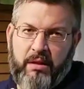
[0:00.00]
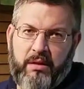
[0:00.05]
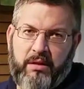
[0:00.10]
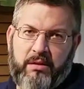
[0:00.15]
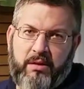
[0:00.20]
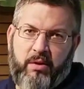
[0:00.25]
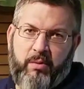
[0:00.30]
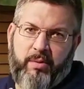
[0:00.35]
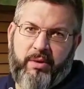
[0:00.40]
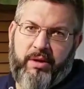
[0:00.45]
let's
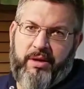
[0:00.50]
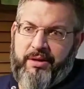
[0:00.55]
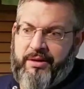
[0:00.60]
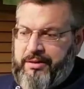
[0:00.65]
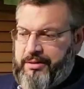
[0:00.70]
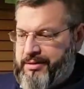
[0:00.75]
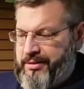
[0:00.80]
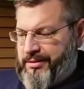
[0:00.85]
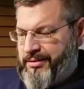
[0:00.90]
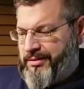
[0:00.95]
open
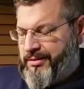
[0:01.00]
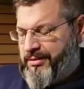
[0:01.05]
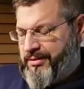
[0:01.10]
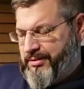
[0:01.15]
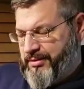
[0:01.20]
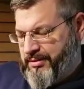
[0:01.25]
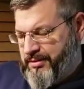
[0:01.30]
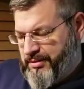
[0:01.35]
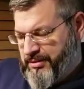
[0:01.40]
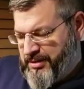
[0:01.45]
it.
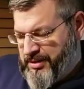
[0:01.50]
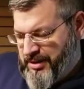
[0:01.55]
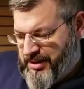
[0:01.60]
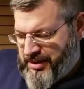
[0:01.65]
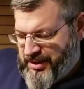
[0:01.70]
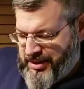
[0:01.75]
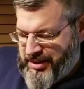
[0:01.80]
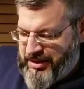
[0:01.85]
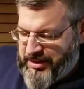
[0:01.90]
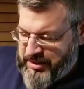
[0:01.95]

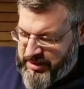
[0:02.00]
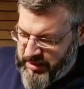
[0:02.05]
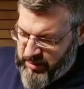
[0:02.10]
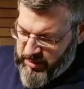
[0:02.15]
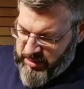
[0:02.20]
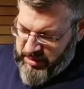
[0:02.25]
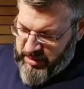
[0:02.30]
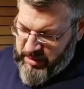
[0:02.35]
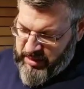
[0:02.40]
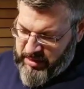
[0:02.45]
Let's see
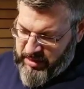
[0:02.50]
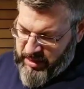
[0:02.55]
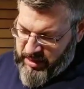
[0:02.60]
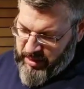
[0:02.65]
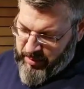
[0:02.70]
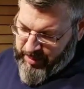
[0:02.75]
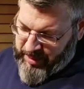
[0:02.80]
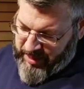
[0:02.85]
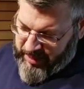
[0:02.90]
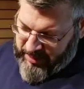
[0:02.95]
what's inside the
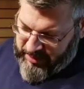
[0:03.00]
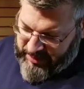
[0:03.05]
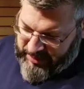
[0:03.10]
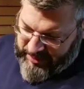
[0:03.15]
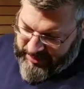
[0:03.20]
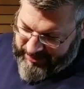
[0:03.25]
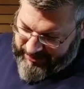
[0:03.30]
box.